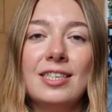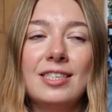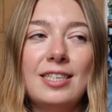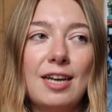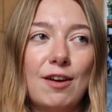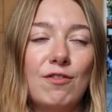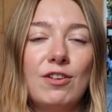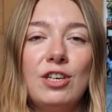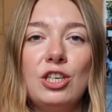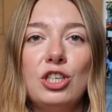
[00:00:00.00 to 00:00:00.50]
the
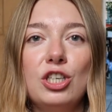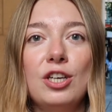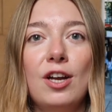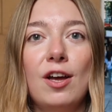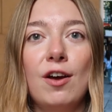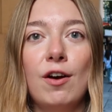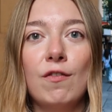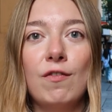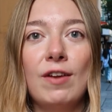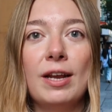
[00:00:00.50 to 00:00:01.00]
definition
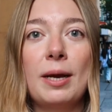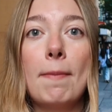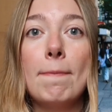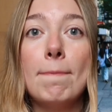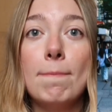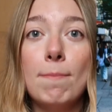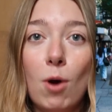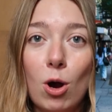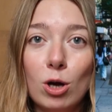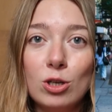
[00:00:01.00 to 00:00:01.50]
of like
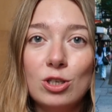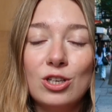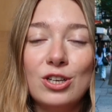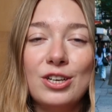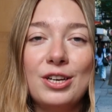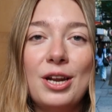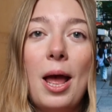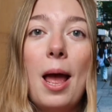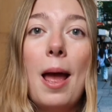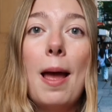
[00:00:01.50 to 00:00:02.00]

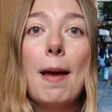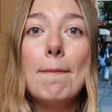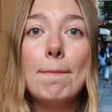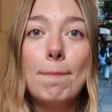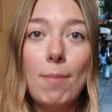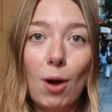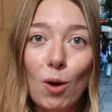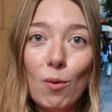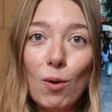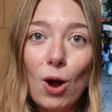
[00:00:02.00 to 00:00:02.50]
modern
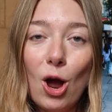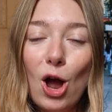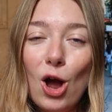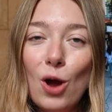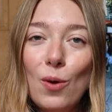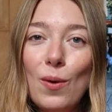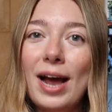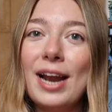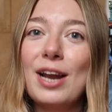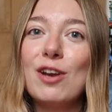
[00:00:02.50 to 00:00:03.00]

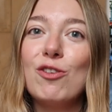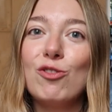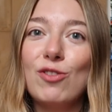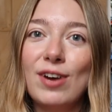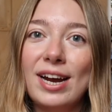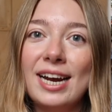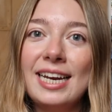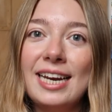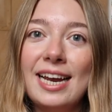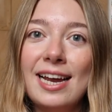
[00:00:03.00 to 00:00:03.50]
boho, and it
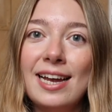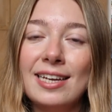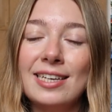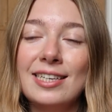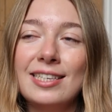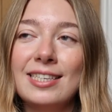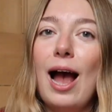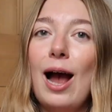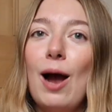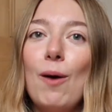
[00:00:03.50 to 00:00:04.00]
really
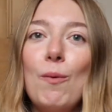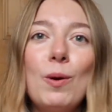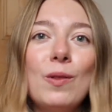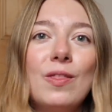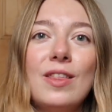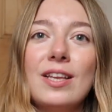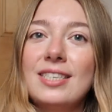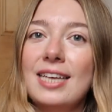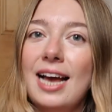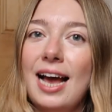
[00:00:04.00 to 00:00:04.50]
is. Out with
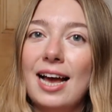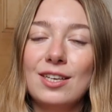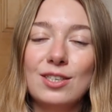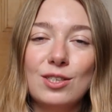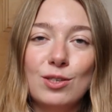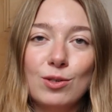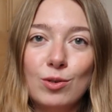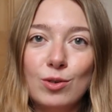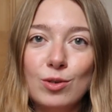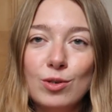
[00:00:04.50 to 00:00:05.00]
the
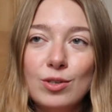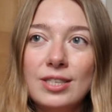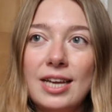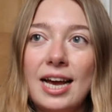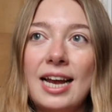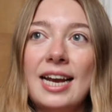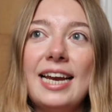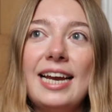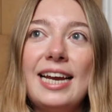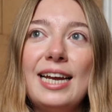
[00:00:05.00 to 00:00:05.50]
tassels
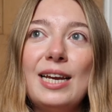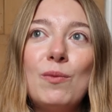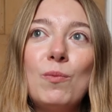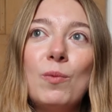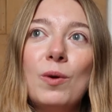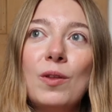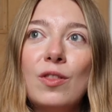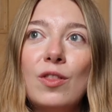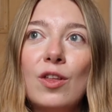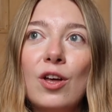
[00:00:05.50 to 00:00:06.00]
and in
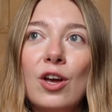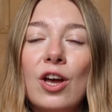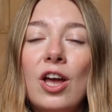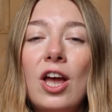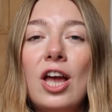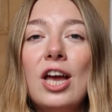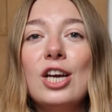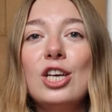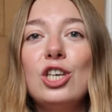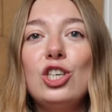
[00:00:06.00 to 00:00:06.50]
with the
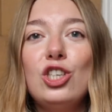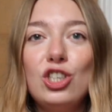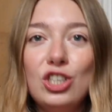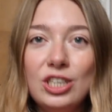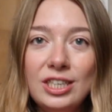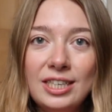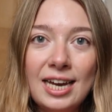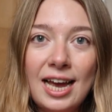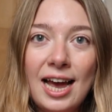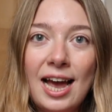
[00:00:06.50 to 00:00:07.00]

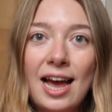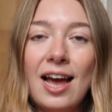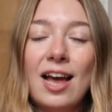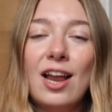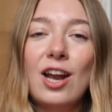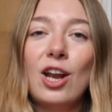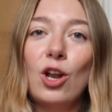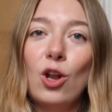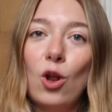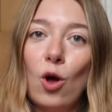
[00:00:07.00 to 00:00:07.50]
sheer
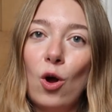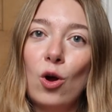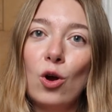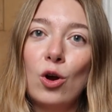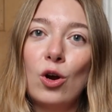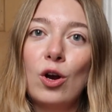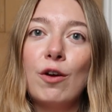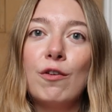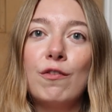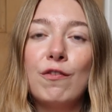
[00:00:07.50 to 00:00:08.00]

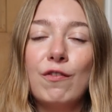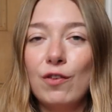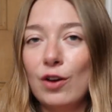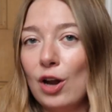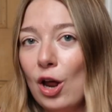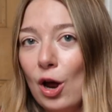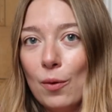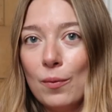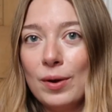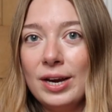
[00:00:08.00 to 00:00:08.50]
long
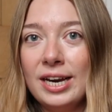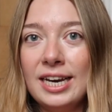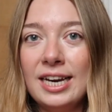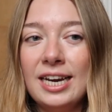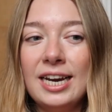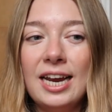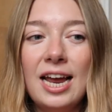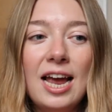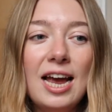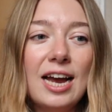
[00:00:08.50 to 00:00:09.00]

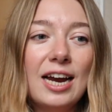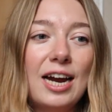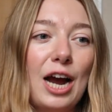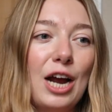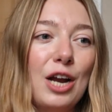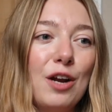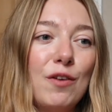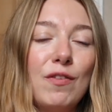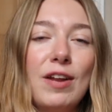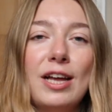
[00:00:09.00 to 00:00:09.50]
flowy
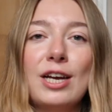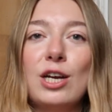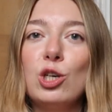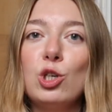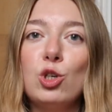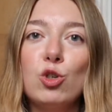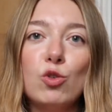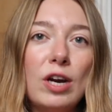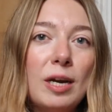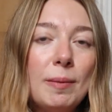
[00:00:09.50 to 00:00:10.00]
kind of like
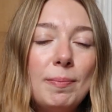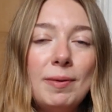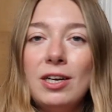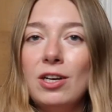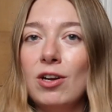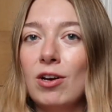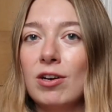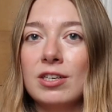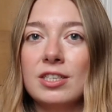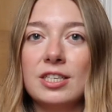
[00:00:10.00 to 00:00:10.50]
drapey
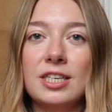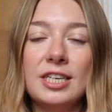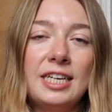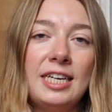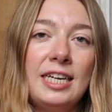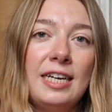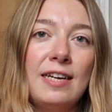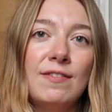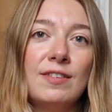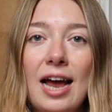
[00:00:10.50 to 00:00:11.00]
long
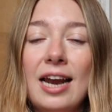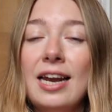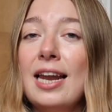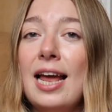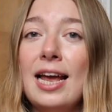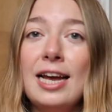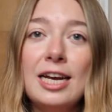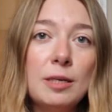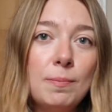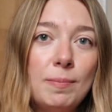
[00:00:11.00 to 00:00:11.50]
sleeves and
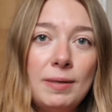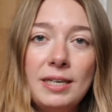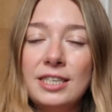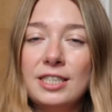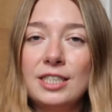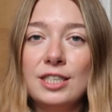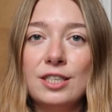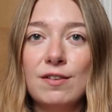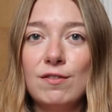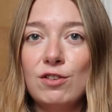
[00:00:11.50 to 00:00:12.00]
layered
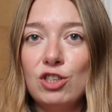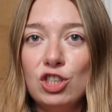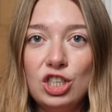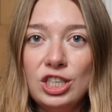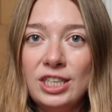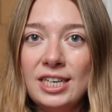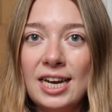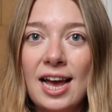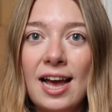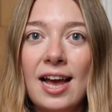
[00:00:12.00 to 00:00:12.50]
pieces of
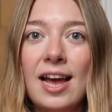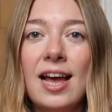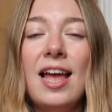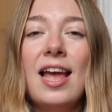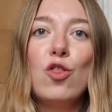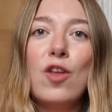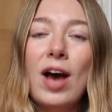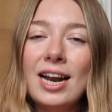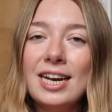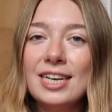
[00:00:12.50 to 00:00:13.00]
sheer.
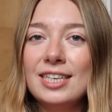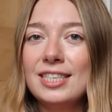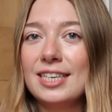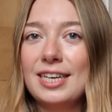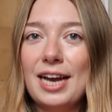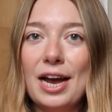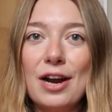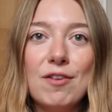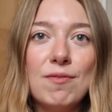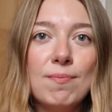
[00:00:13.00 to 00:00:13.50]
That is the
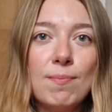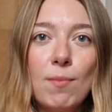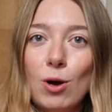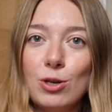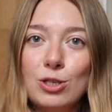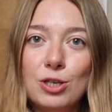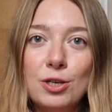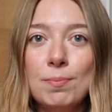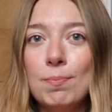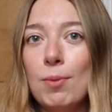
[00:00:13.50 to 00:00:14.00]
kind of
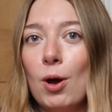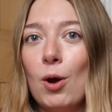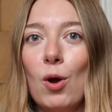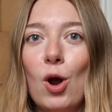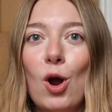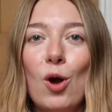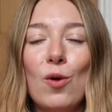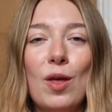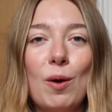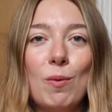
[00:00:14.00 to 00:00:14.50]
modern
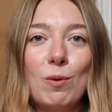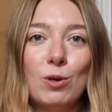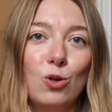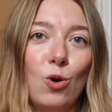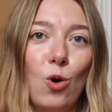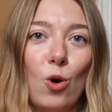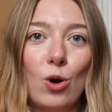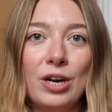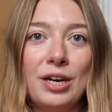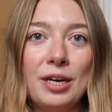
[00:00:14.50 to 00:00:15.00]
boho that we're
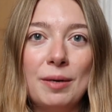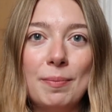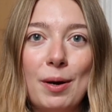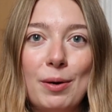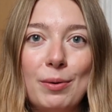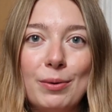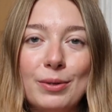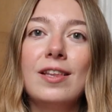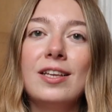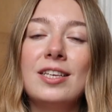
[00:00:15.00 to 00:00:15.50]
talking
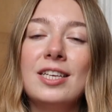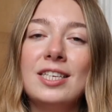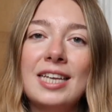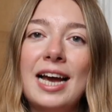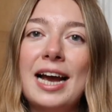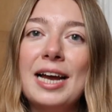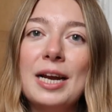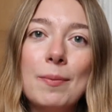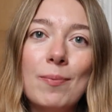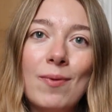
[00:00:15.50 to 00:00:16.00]
about. The
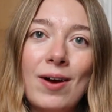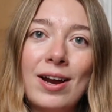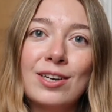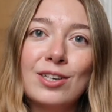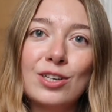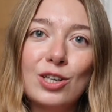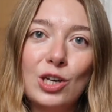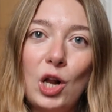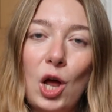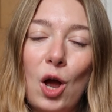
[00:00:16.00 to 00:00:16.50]
designer
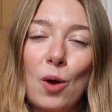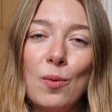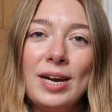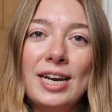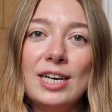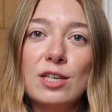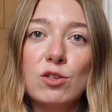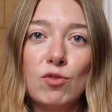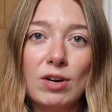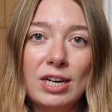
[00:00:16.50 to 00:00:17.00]
brand
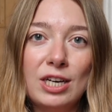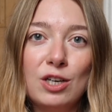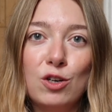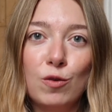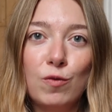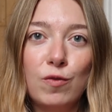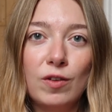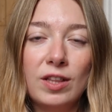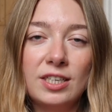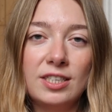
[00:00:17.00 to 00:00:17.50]
Chloe is really
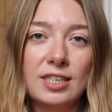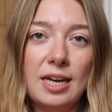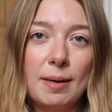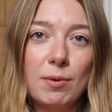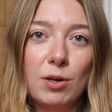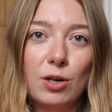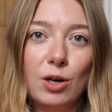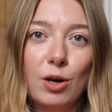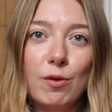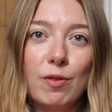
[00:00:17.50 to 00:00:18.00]
good for this type
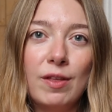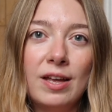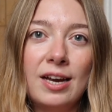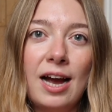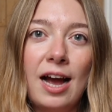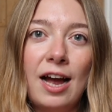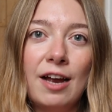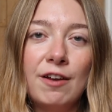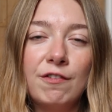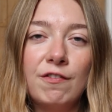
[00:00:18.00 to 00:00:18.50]
of clothing,
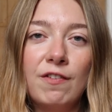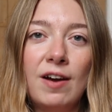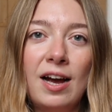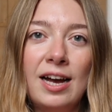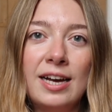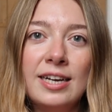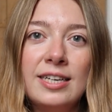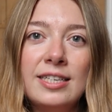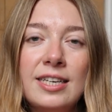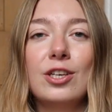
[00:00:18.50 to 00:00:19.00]
I
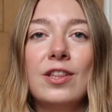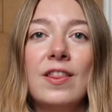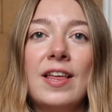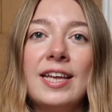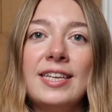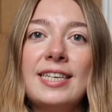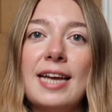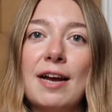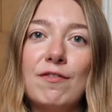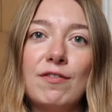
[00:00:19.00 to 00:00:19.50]
find, so
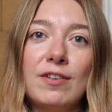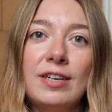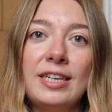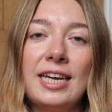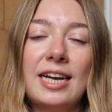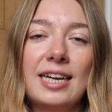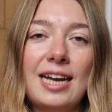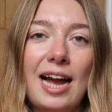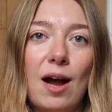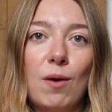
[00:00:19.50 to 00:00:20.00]
they're definitely
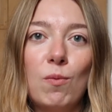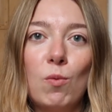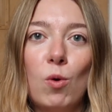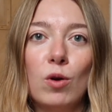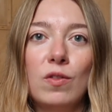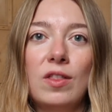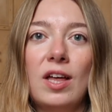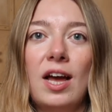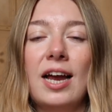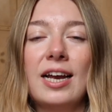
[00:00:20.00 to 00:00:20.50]
a
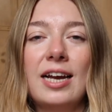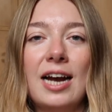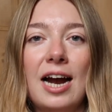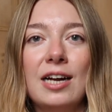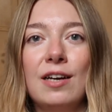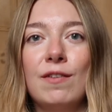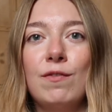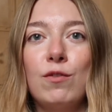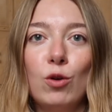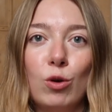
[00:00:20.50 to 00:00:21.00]
catwalk that I
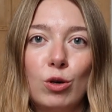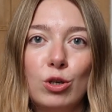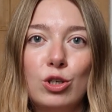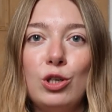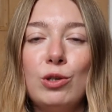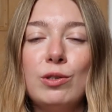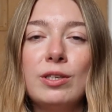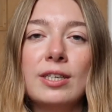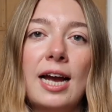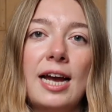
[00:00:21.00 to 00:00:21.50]
kind of look
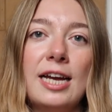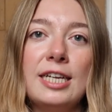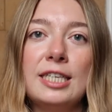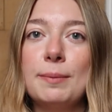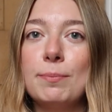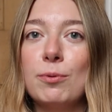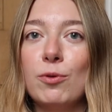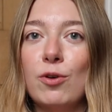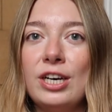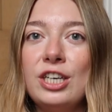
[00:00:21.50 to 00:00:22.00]
to get
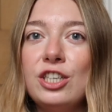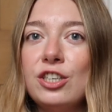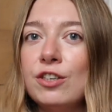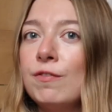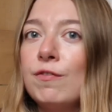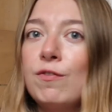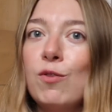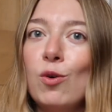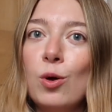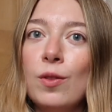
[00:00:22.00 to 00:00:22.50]

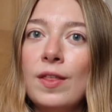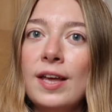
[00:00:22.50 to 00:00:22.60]
inspiration for